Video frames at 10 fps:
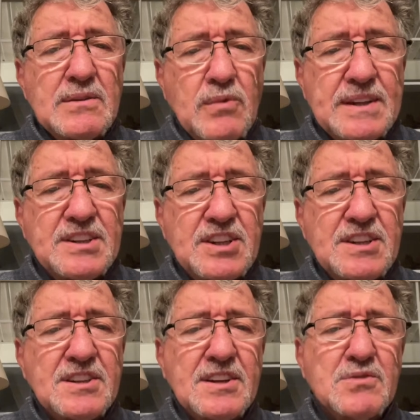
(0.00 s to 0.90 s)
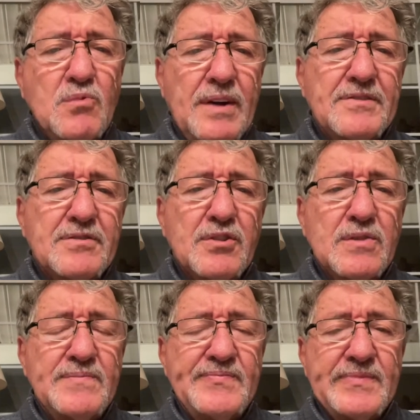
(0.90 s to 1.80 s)
what Jesus went
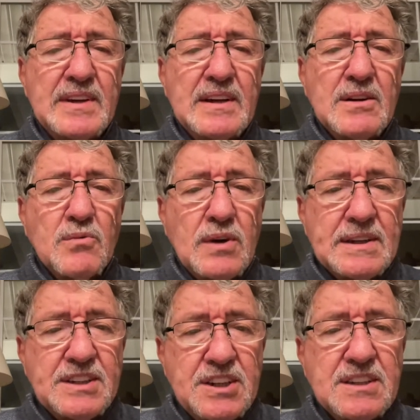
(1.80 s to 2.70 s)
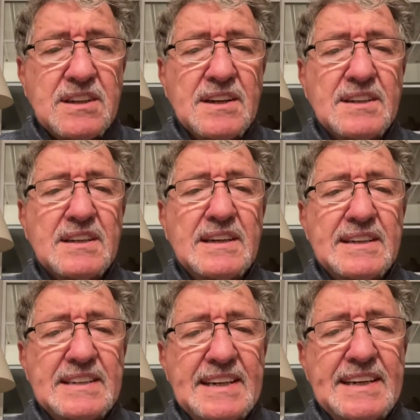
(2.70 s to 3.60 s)
through, what Jesus
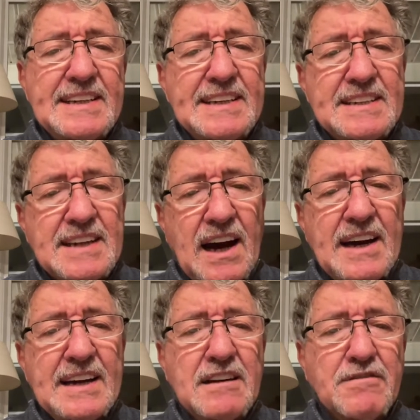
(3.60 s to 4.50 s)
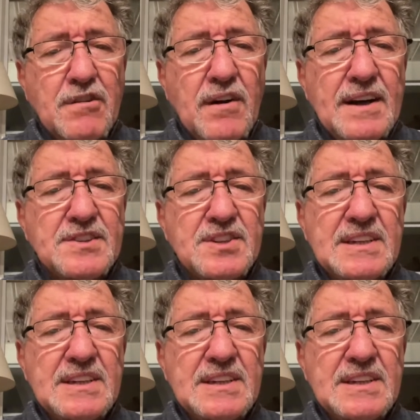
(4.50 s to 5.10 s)
did in dying for us